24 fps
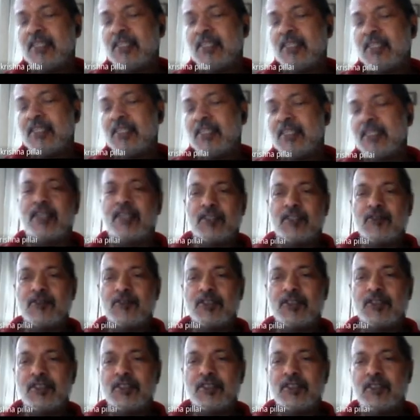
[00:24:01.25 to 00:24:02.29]
tank
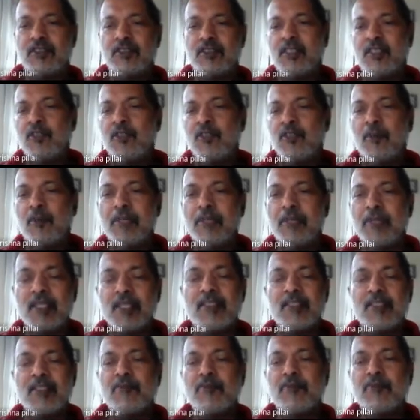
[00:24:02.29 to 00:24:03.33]
circuits. You are
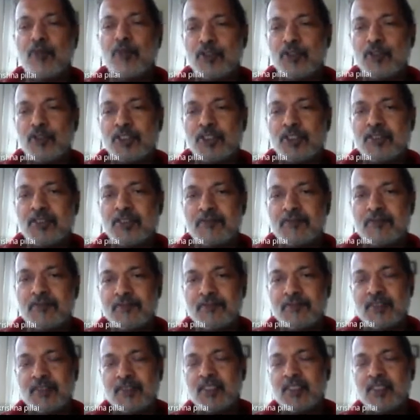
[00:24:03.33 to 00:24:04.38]
bringing them close.
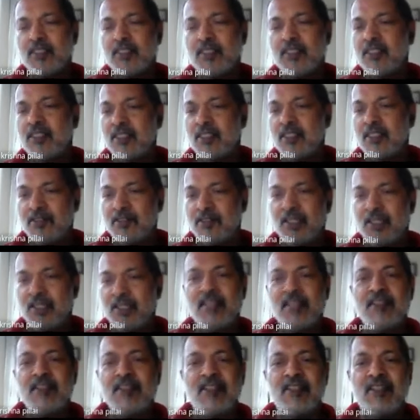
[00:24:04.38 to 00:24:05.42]

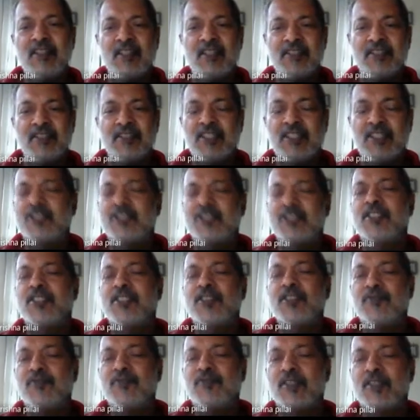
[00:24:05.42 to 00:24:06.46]
Then the
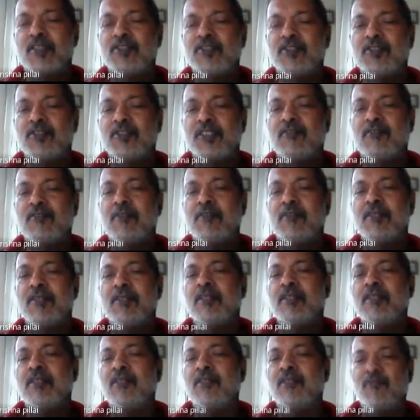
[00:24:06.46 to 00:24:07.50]
resonance frequency will be
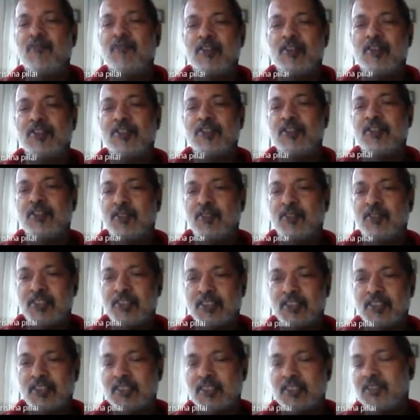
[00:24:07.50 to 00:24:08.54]
influenced or
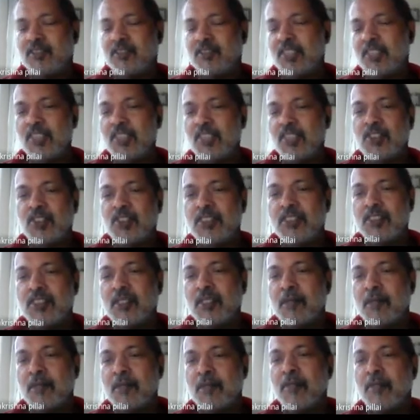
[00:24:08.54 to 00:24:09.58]
changed
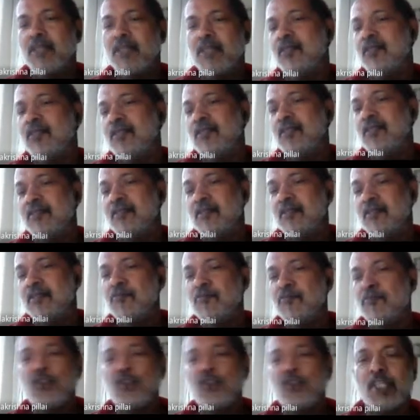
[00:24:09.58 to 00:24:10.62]
by the
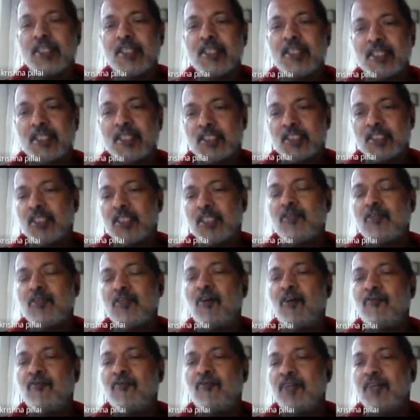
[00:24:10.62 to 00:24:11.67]
mutual induction
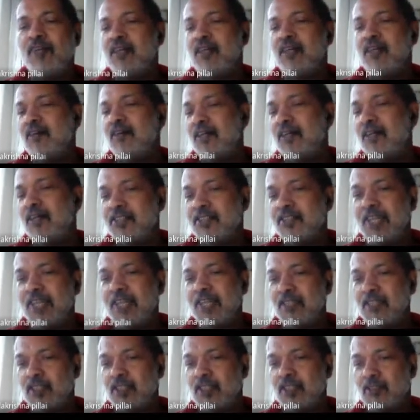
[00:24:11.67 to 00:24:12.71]
of the other
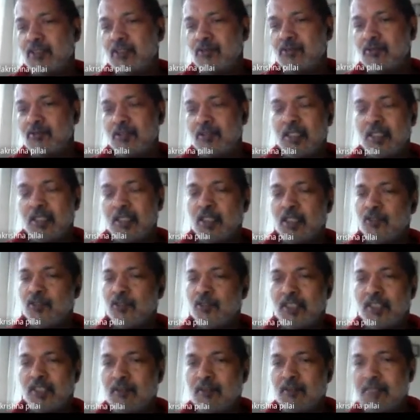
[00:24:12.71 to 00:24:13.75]
tank circuit. So
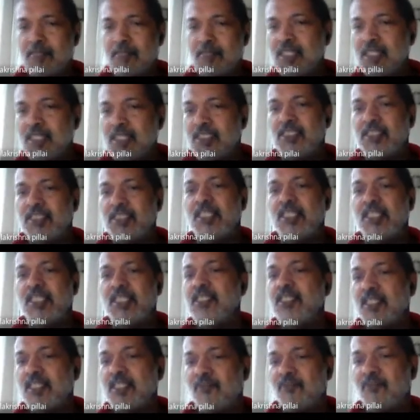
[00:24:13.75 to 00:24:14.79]
there will be a change
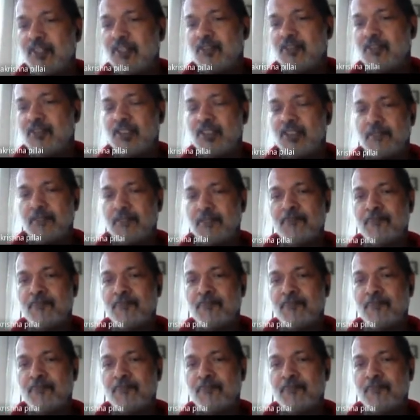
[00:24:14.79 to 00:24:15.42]
in the frequency.